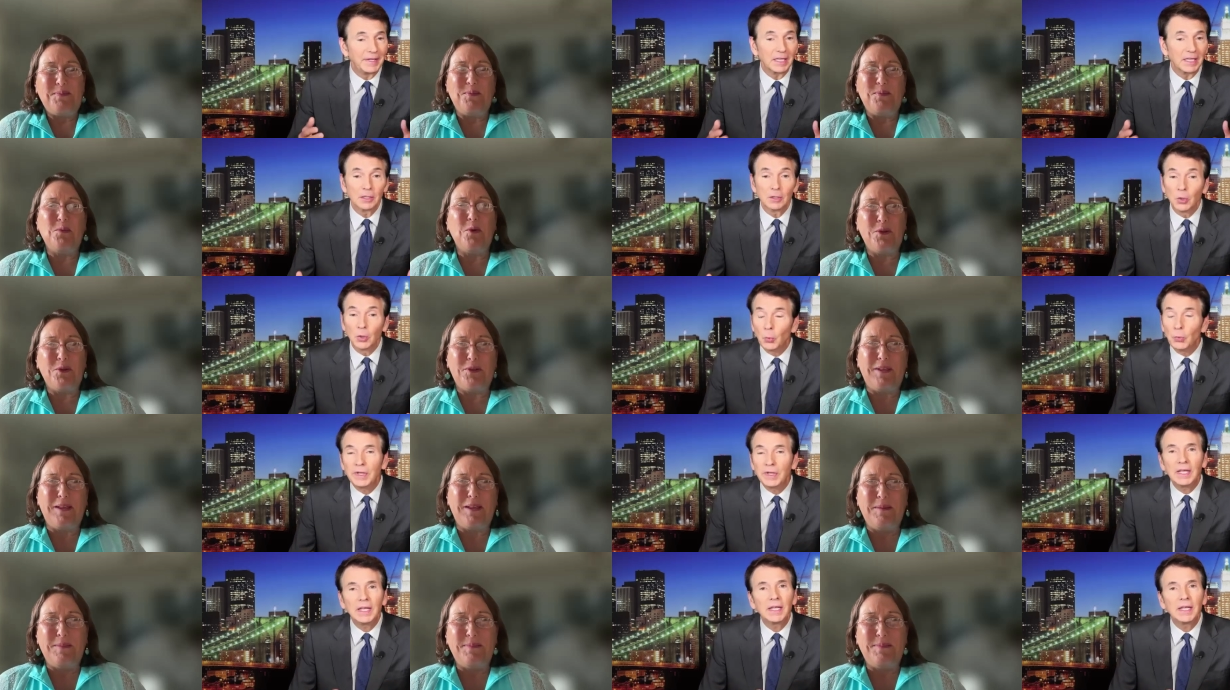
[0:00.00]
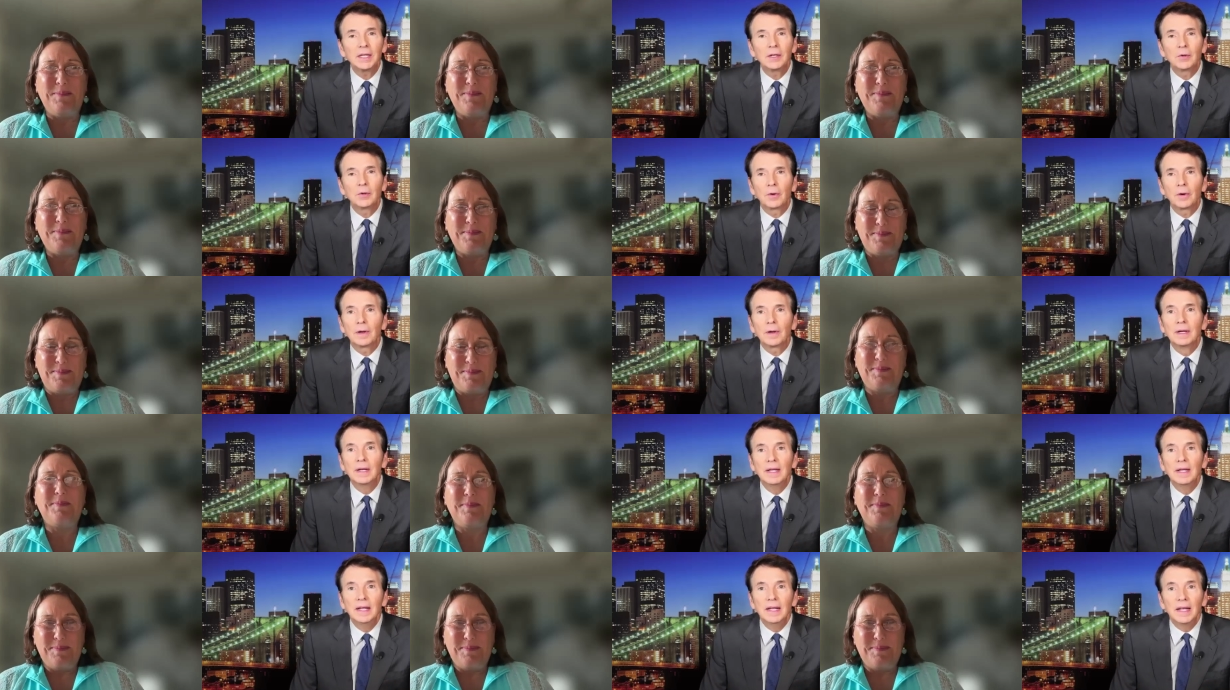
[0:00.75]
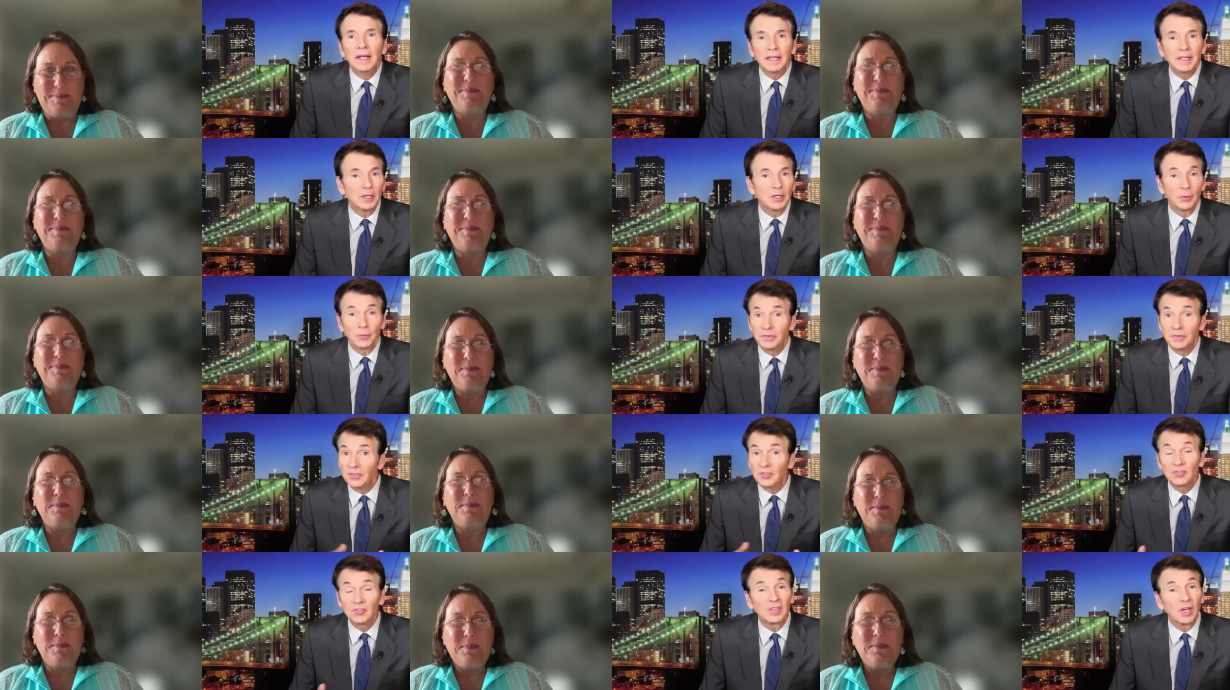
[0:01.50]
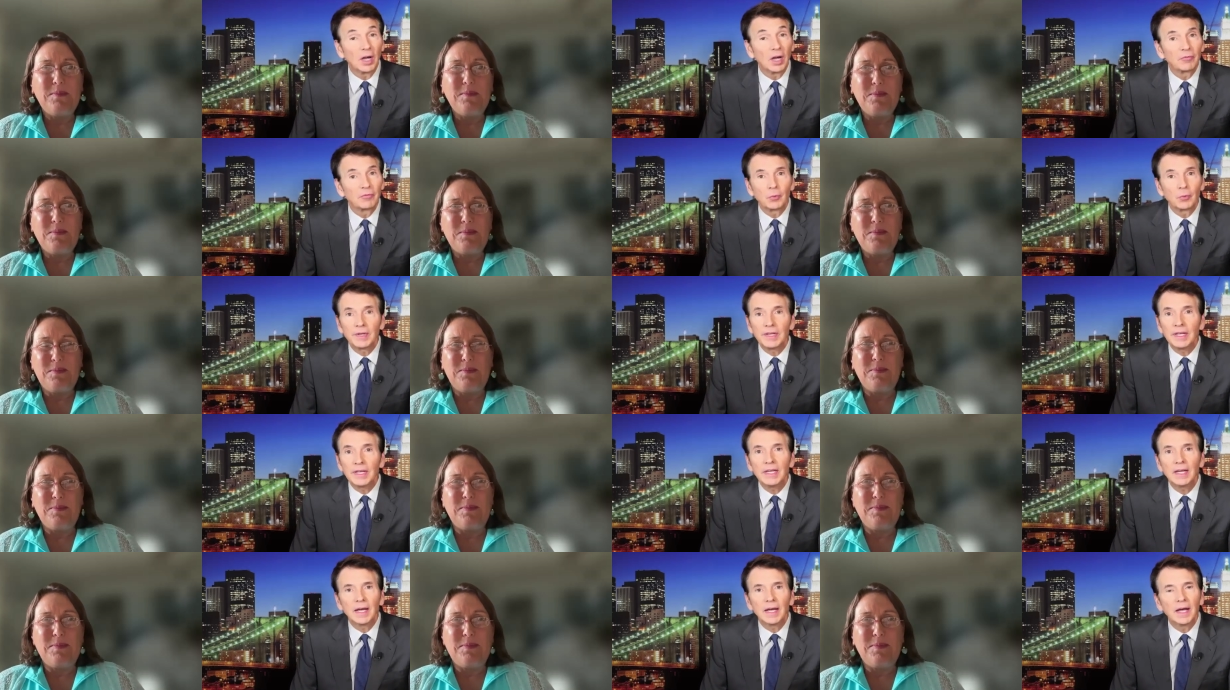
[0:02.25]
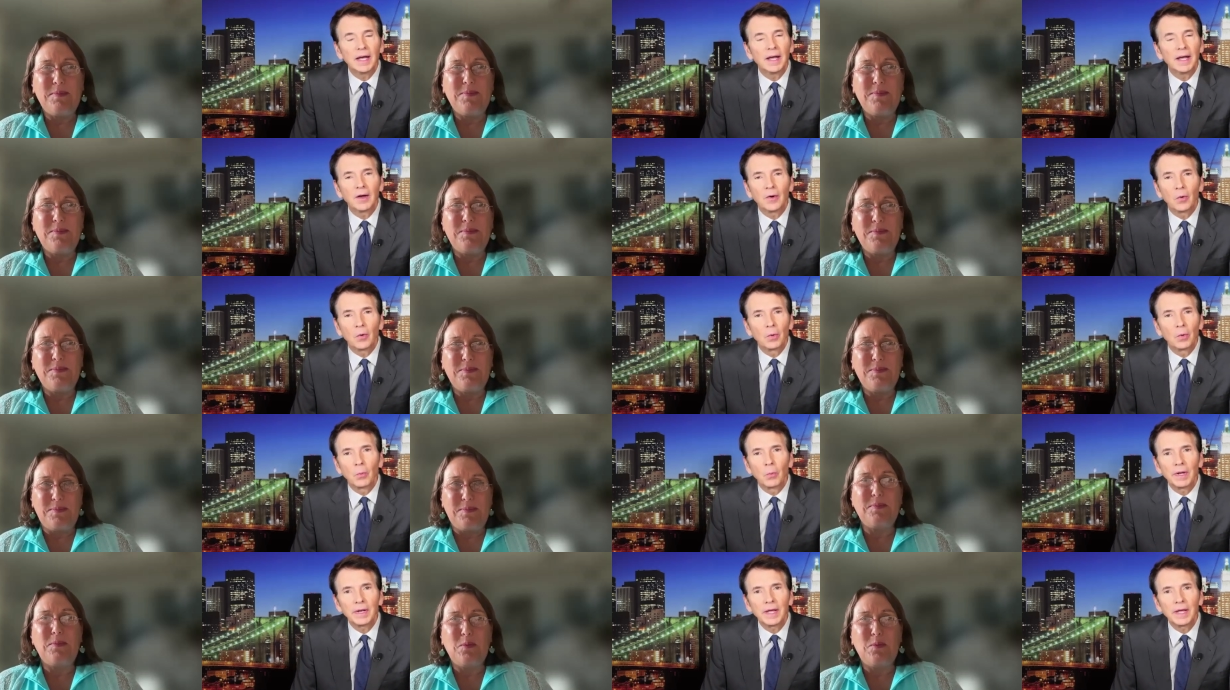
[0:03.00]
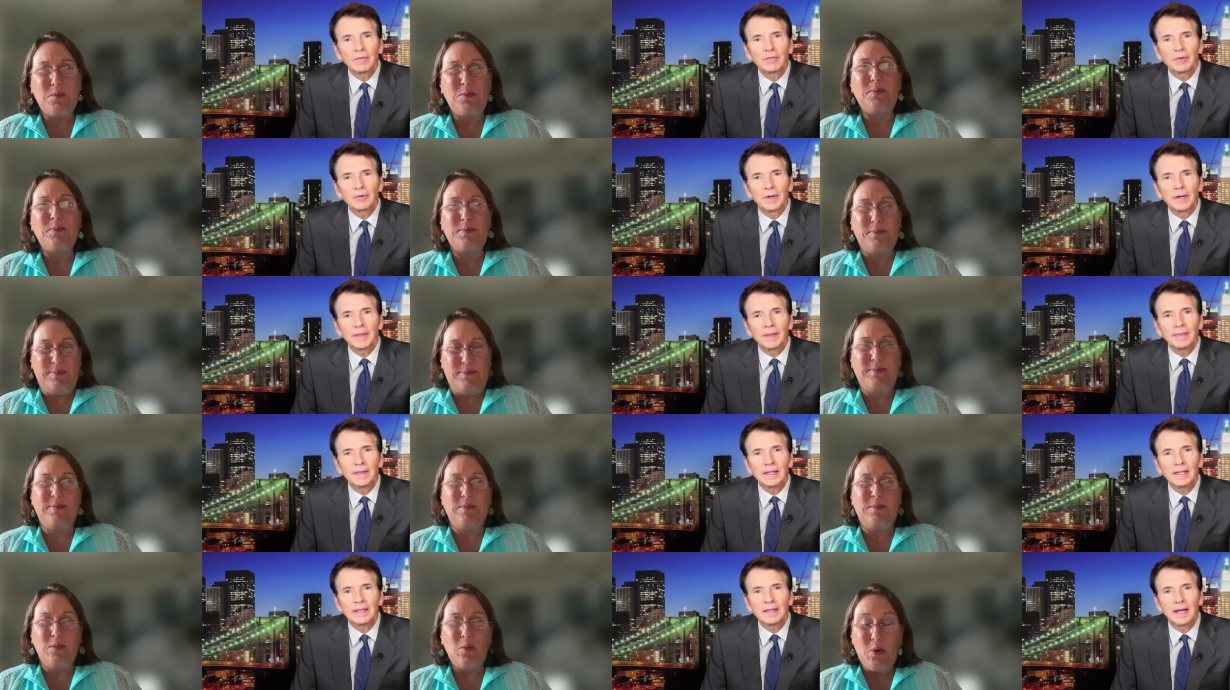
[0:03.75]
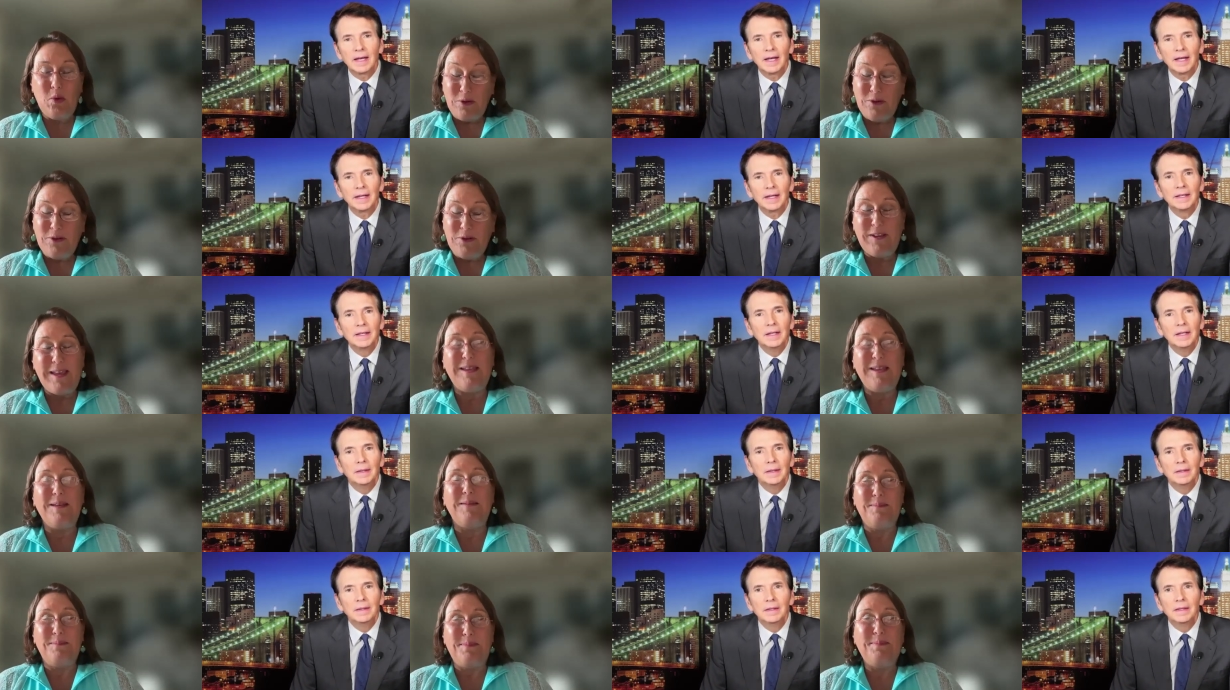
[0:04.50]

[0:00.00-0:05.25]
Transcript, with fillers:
Speaker 1: Nickelodeon or you know Discovery uh, or whatever. I think we'll uh, see.